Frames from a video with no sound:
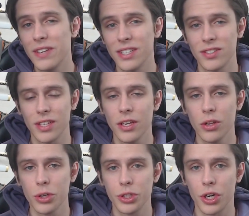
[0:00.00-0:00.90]
a
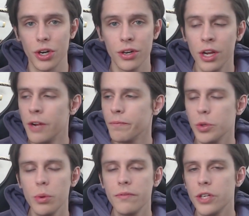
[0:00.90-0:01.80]
singular turn,
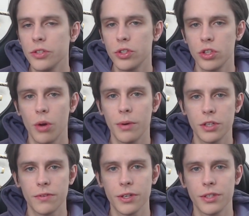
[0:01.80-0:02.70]
you have done so much
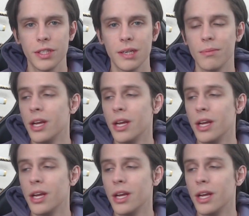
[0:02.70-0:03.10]
for your team.